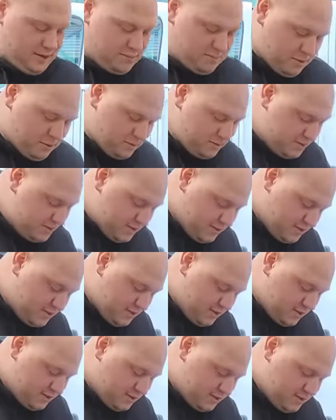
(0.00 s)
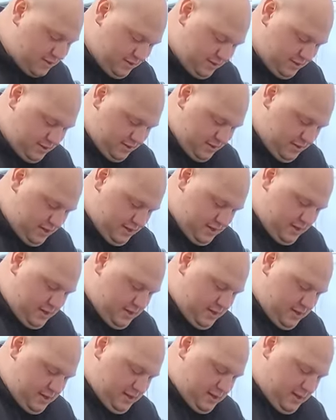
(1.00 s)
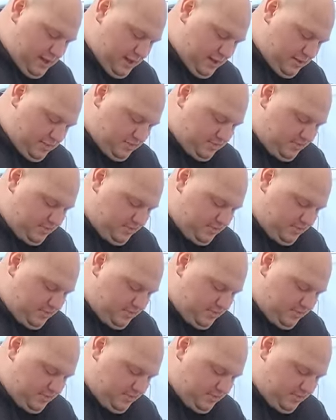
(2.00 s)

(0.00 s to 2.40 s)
of bolts and things. Yeah. Um,